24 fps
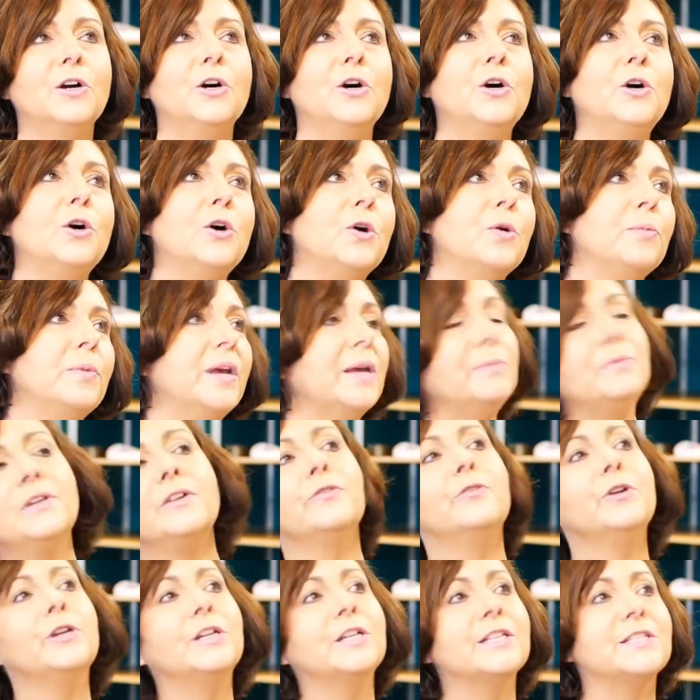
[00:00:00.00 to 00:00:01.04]
oh, maybe
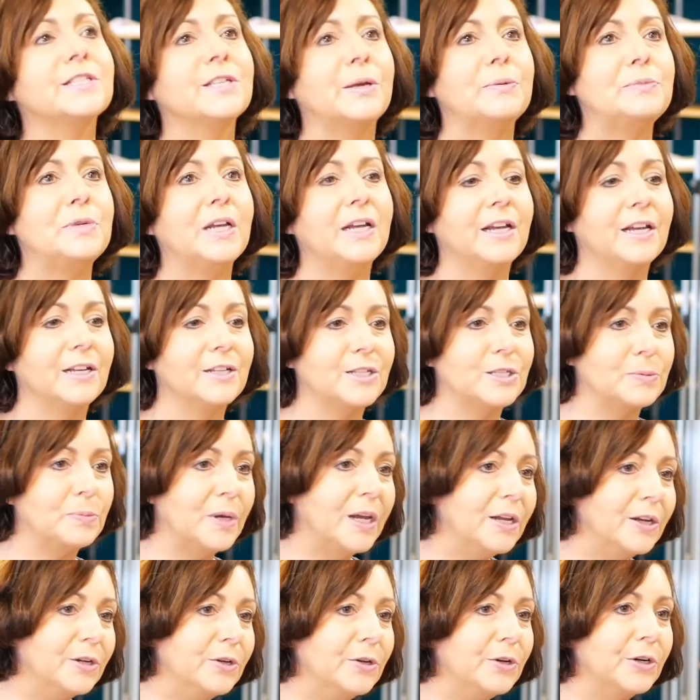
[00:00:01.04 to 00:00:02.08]
if we could someday
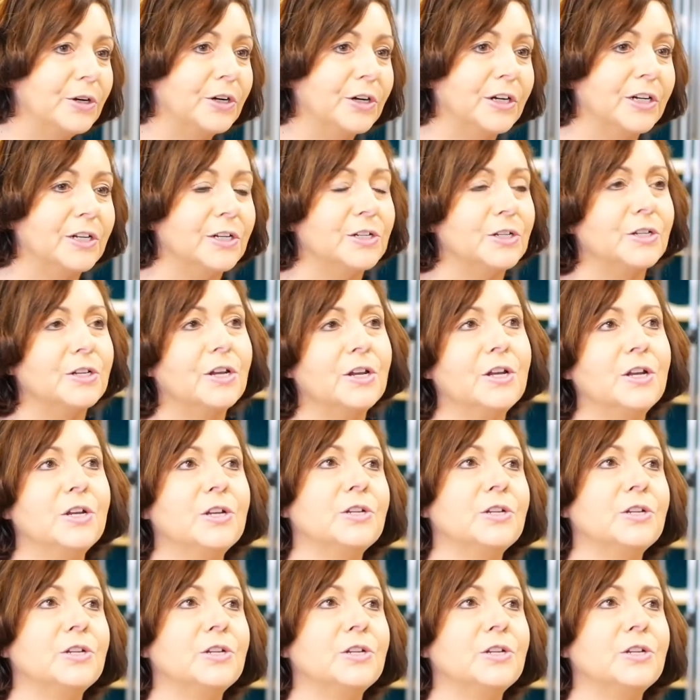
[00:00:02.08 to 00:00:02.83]
spay neuter and